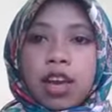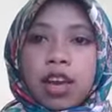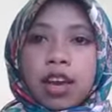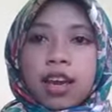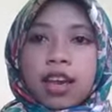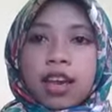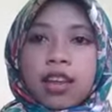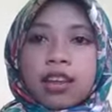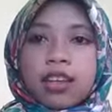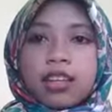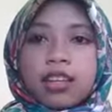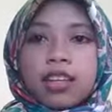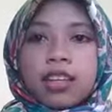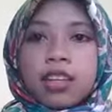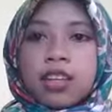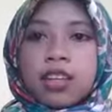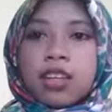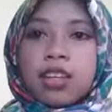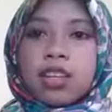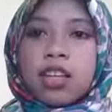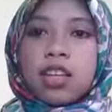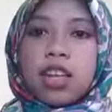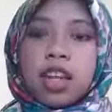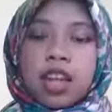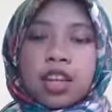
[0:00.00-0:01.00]
and
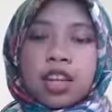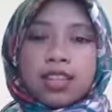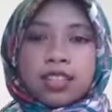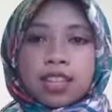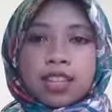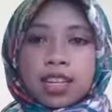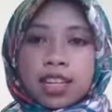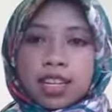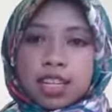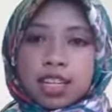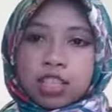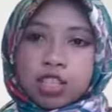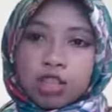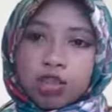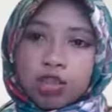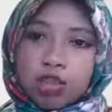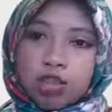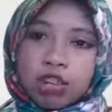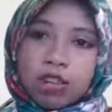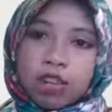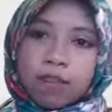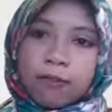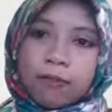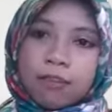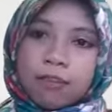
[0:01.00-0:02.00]
the last is
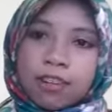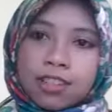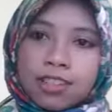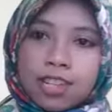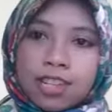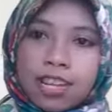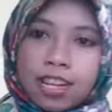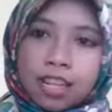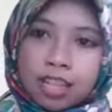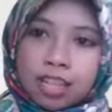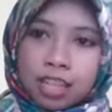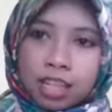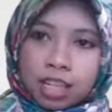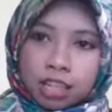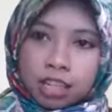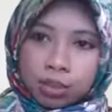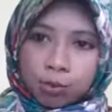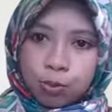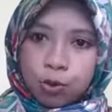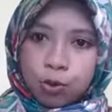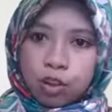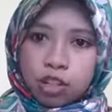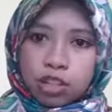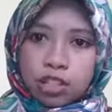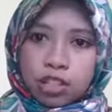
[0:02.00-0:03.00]

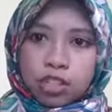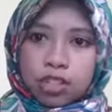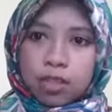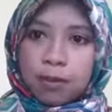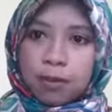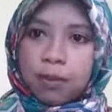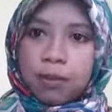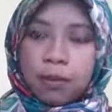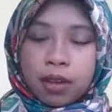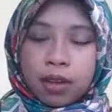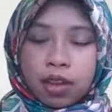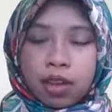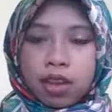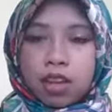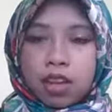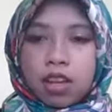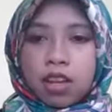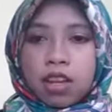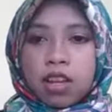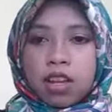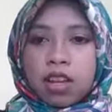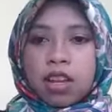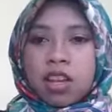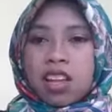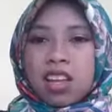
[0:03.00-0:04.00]
universalitas principle.
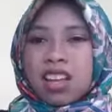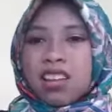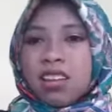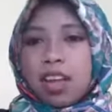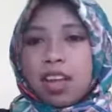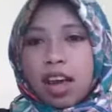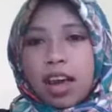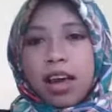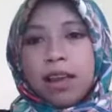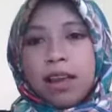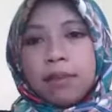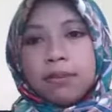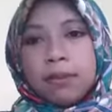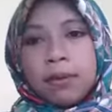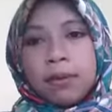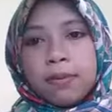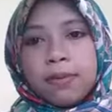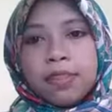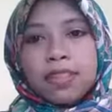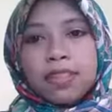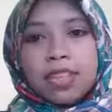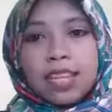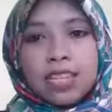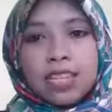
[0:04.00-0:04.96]
Then maybe